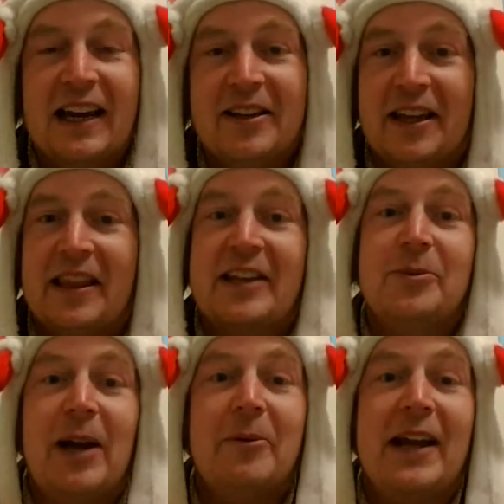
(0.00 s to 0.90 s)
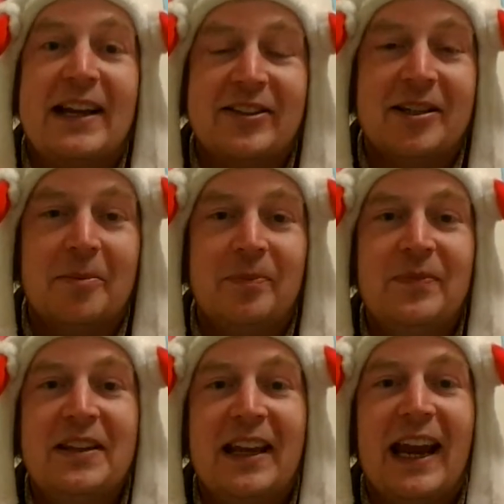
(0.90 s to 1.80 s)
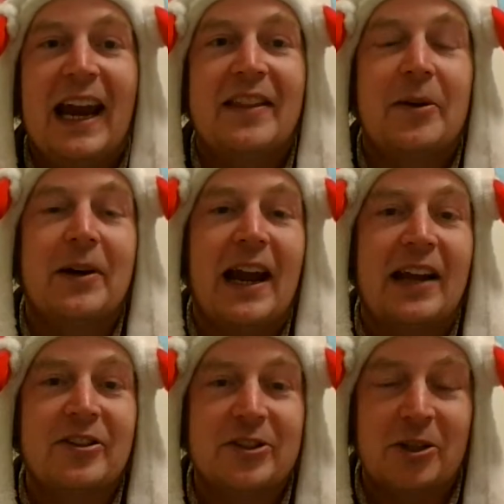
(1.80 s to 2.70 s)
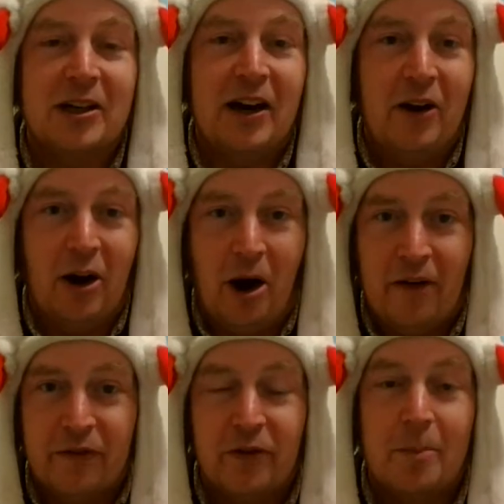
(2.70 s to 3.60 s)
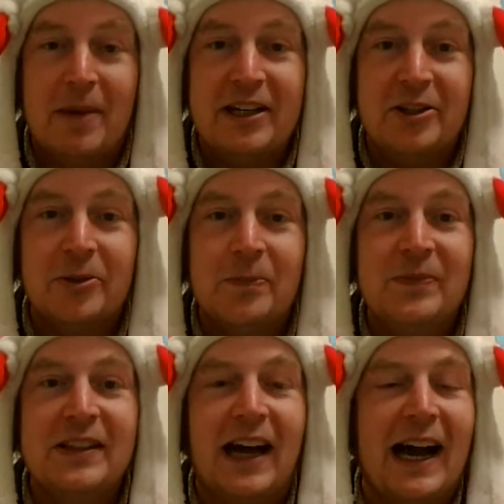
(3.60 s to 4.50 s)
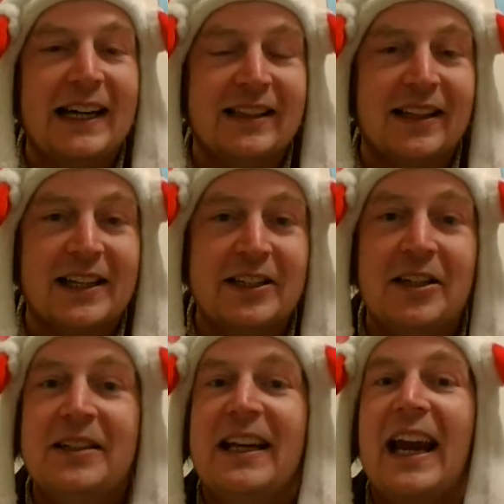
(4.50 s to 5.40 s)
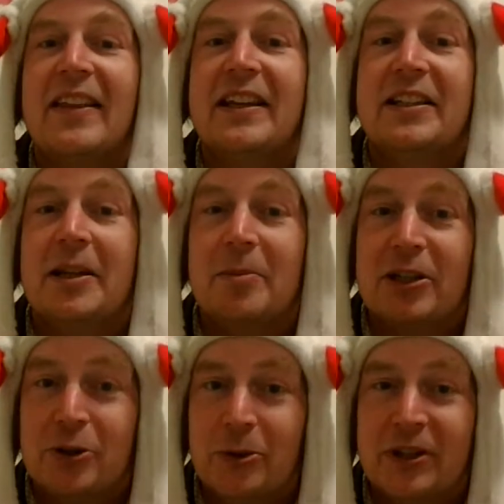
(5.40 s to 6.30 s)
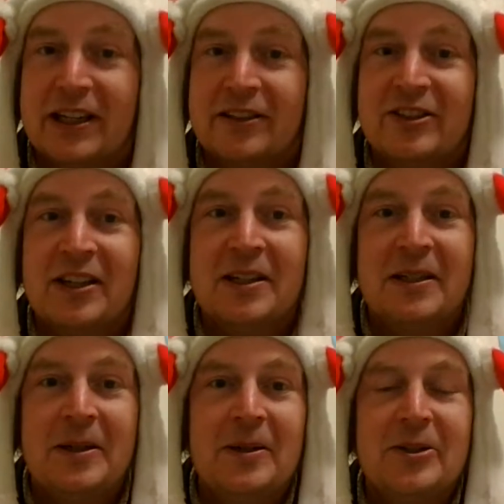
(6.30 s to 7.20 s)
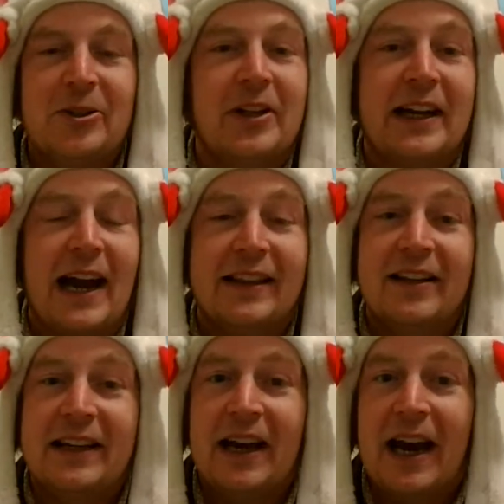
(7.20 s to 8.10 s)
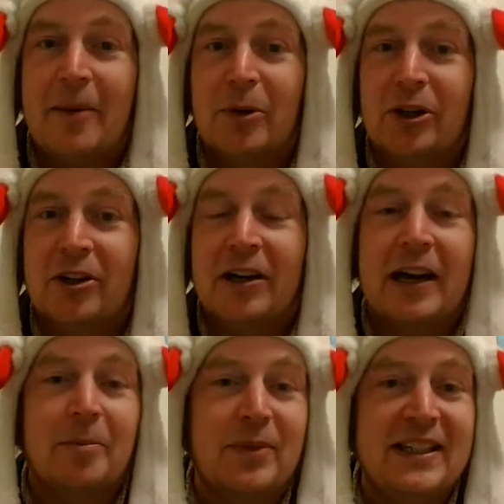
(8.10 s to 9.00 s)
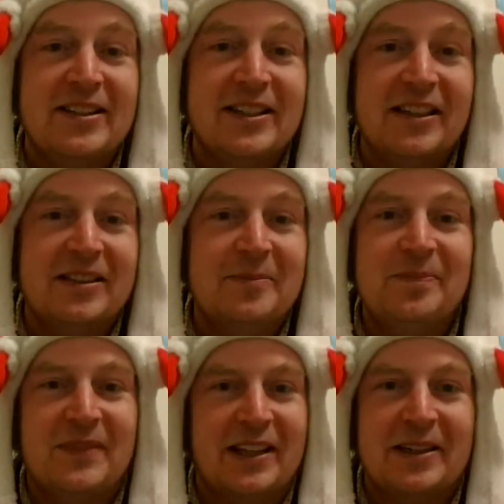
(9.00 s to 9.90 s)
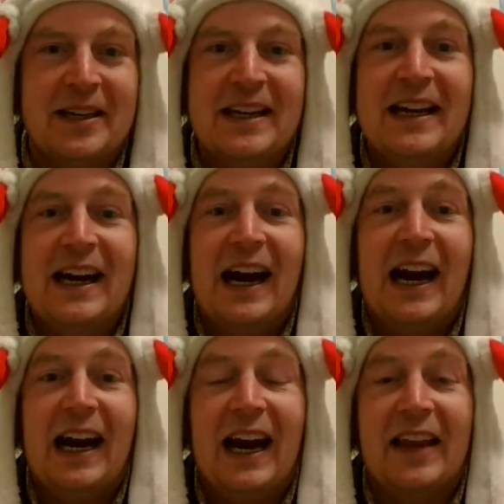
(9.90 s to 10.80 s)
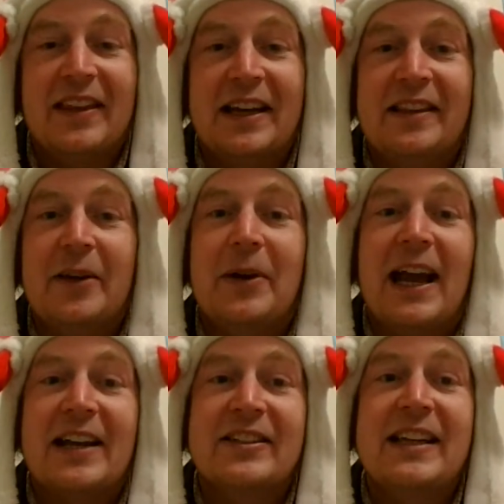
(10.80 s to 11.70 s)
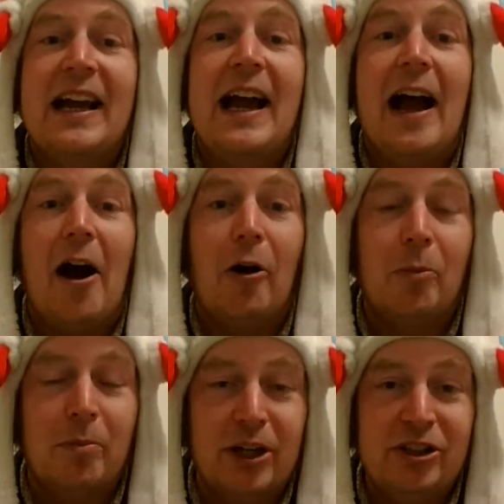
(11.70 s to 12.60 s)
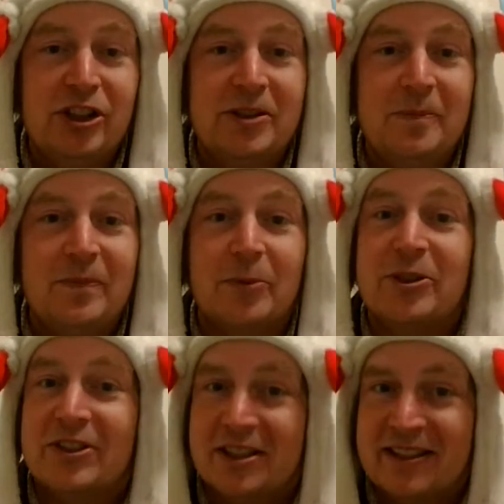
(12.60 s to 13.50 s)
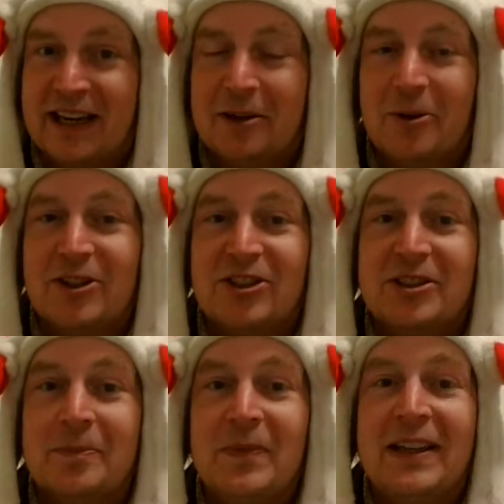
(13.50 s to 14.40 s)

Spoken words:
And that's what I would ask them. And they would answer off of a menu, I'd like, and then give me two things. So, like, I'd like a hamburger and pizza. Like, and then they would ask, how much? Which is the second question.